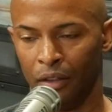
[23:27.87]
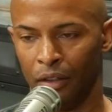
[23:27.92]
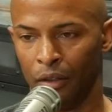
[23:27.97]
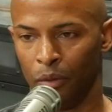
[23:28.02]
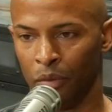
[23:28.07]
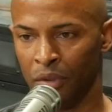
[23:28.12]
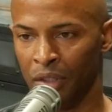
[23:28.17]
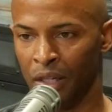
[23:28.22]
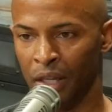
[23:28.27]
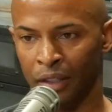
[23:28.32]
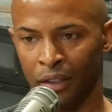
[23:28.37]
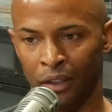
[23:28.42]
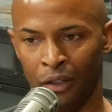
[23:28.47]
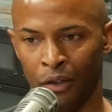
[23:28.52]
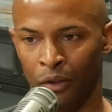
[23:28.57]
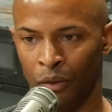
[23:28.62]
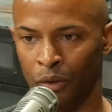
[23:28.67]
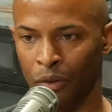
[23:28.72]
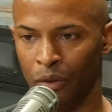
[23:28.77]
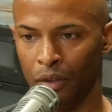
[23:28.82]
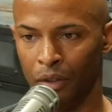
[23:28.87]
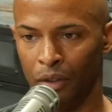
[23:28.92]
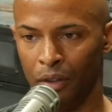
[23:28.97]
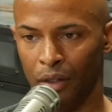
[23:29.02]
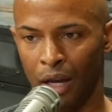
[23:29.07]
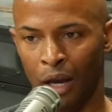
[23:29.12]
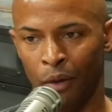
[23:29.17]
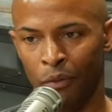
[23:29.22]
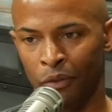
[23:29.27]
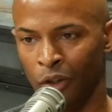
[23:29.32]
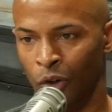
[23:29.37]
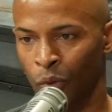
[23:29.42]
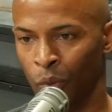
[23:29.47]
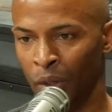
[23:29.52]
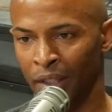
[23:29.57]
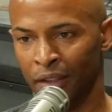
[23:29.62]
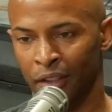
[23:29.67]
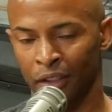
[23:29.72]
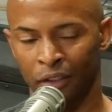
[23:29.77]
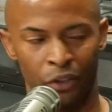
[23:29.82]
was like, yo, I was going to
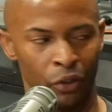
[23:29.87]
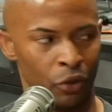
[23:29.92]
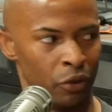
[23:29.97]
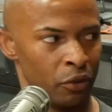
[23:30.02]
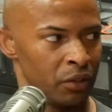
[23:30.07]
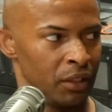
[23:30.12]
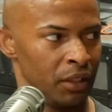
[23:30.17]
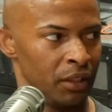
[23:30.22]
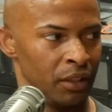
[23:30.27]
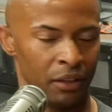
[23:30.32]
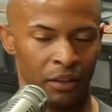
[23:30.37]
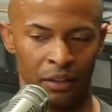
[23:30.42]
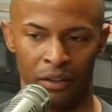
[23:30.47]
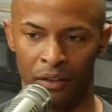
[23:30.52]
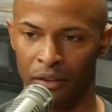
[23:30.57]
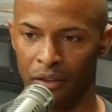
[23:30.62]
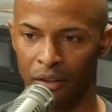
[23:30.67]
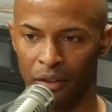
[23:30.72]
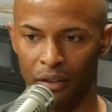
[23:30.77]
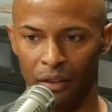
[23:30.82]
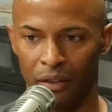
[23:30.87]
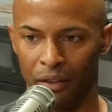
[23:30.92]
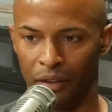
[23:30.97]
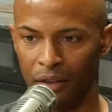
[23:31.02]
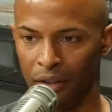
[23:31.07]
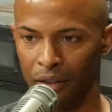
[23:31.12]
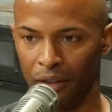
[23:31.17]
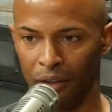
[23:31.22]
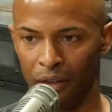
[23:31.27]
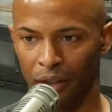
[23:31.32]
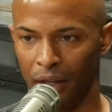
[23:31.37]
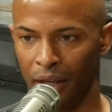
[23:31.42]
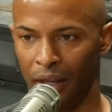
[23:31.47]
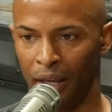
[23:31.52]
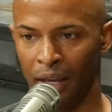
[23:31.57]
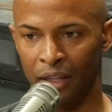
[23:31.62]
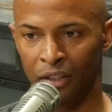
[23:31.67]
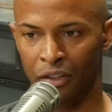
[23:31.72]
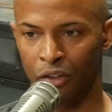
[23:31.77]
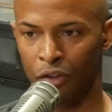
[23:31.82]
wait till Thursday to
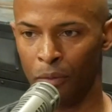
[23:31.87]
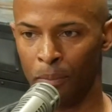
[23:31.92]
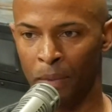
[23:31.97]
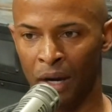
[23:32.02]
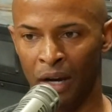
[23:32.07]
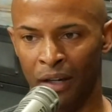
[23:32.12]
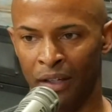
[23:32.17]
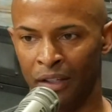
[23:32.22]
ask you about it.